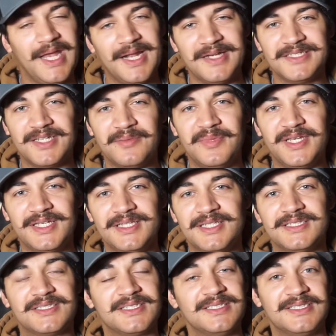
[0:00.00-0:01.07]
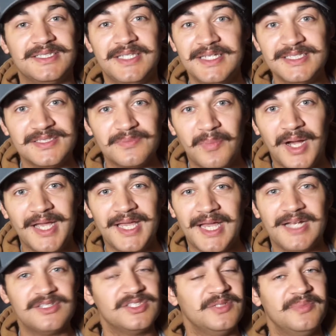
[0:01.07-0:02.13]
as I'm making this list, this might
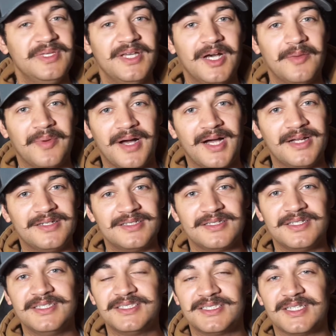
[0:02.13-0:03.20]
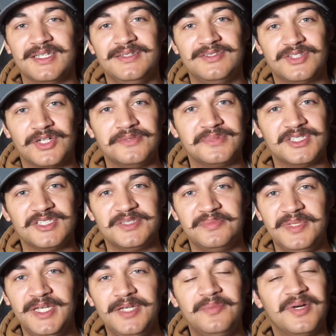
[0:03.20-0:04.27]
actually be up higher in the list in terms of
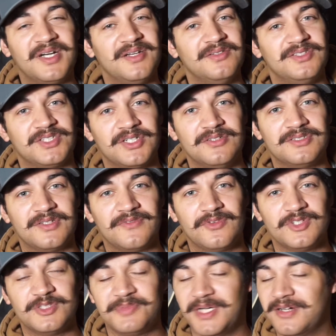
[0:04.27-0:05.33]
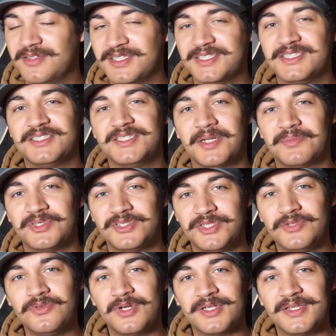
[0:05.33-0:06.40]
speed, but in terms of horsepower, this is number
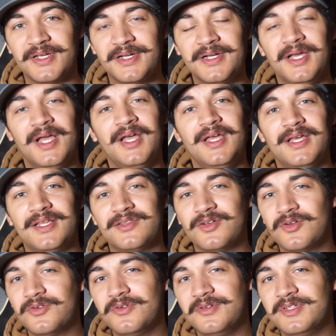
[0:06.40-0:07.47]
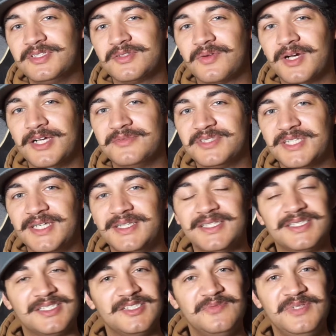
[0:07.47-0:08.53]
2 on there. And the only reason why I'm saying
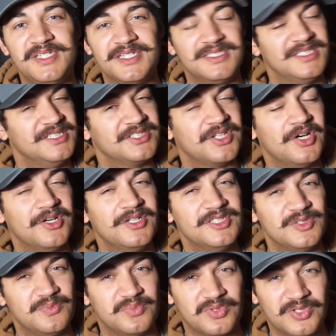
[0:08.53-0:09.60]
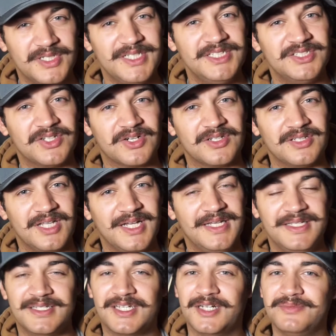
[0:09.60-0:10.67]
this is because this car is pretty darn
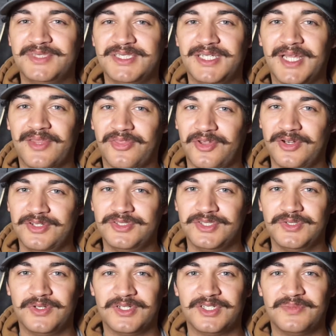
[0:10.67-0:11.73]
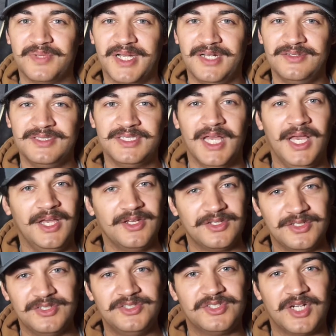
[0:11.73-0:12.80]
light. It comes in at 3,200 pounds.
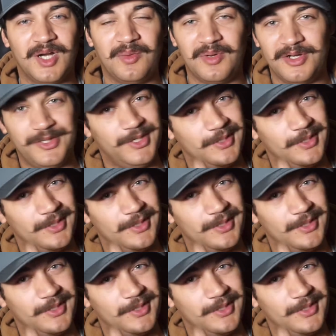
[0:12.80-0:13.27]
Good job on you,